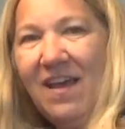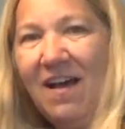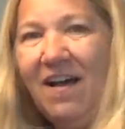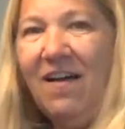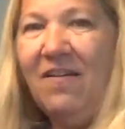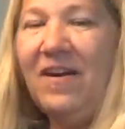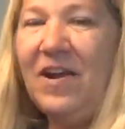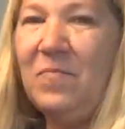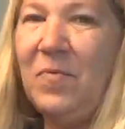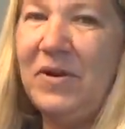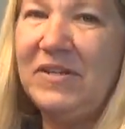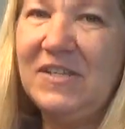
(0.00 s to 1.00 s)
All right,
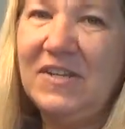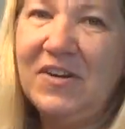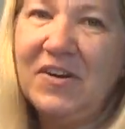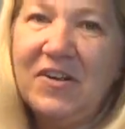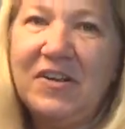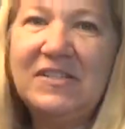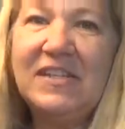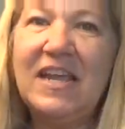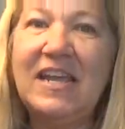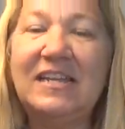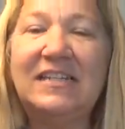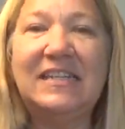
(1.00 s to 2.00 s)
boys and girls,
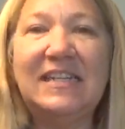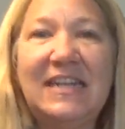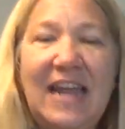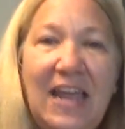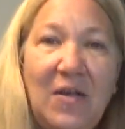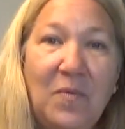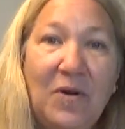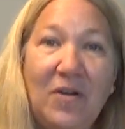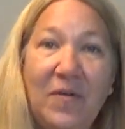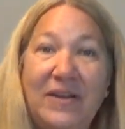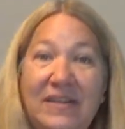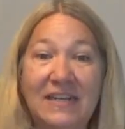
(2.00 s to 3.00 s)
Today we're
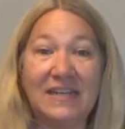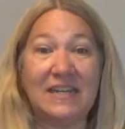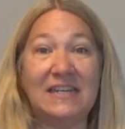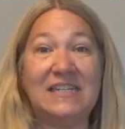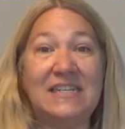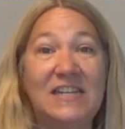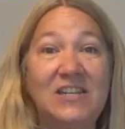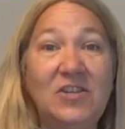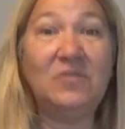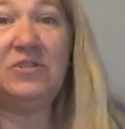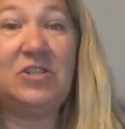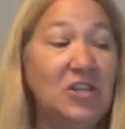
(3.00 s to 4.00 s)
going to continue
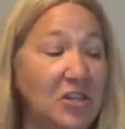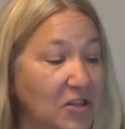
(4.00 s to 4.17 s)
to